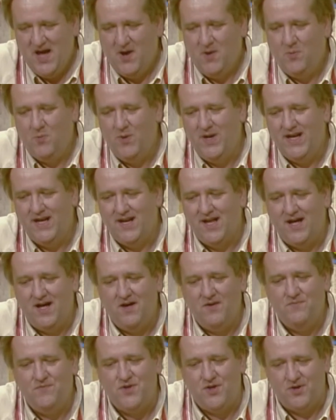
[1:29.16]
we
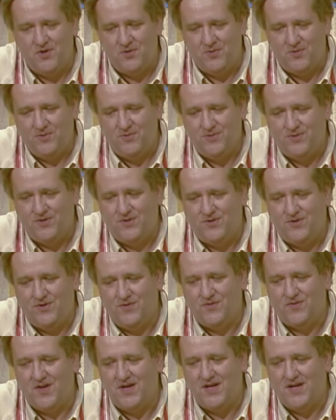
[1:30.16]
love you
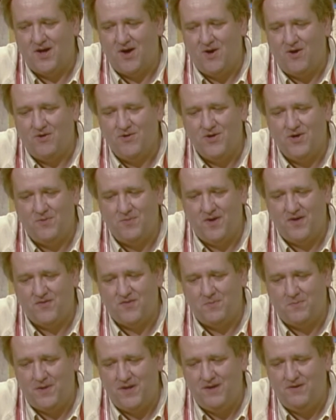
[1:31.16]
to send all your
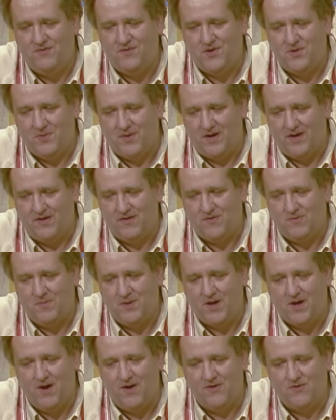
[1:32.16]
recipes to us
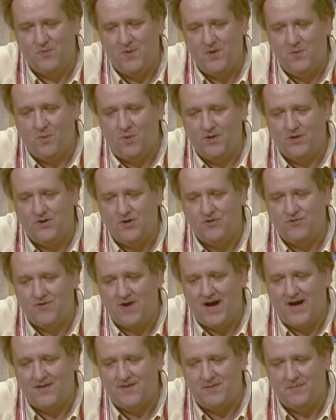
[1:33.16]
because we want to
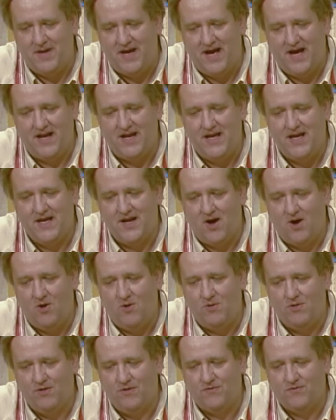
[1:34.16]
try them out. It
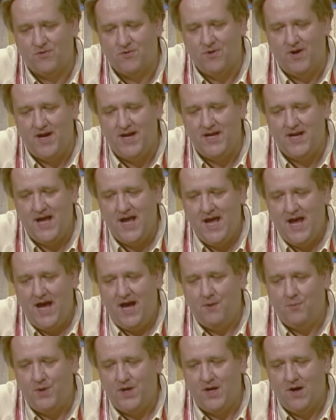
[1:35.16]
all looks great,
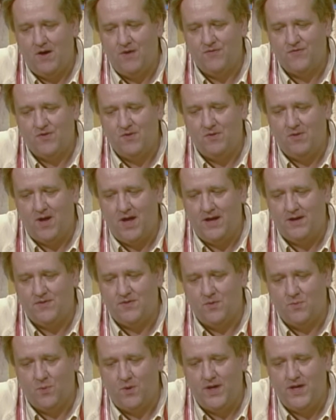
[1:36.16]
and we also like
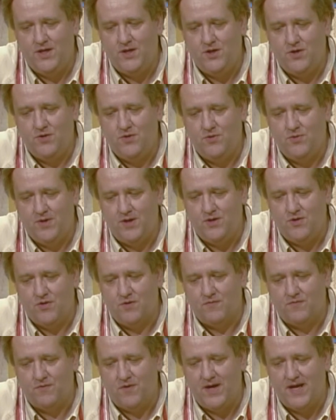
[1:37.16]
the way you and
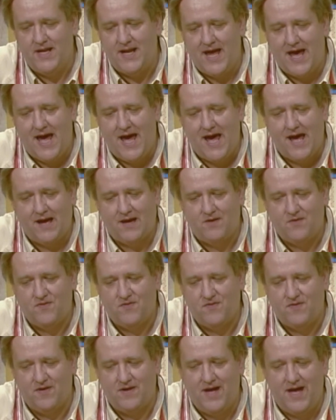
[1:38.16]
your friend
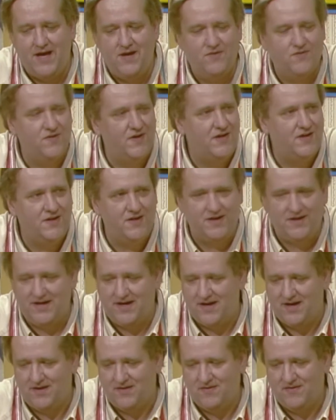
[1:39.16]
acts,
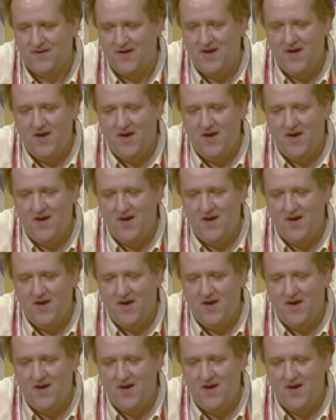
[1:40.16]
A-C-T-S,